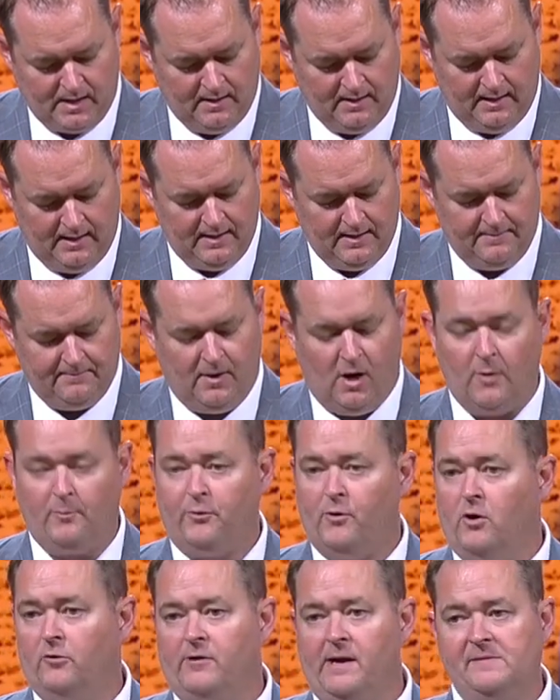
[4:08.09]
Our
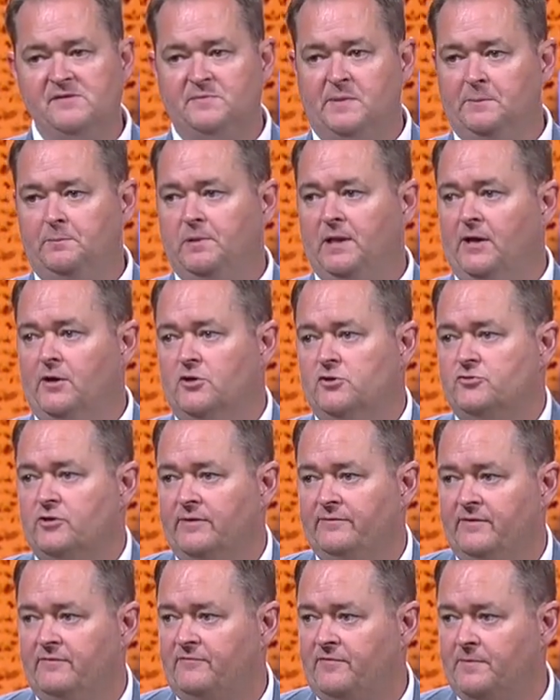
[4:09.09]
program has been player
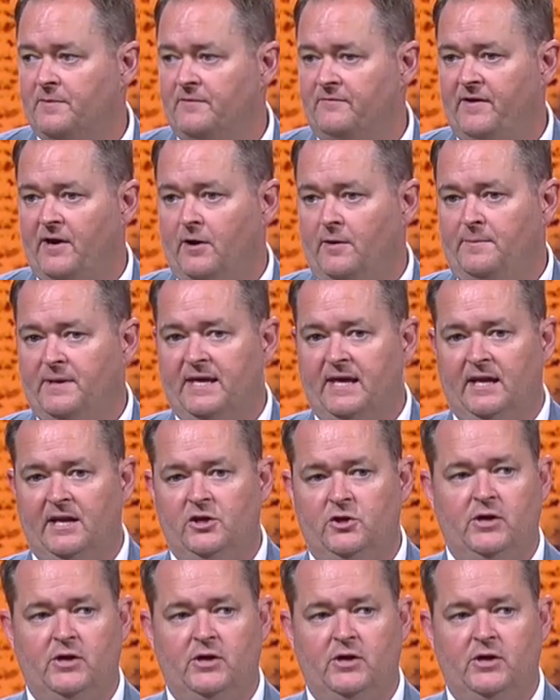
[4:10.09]
driven from the very beginning.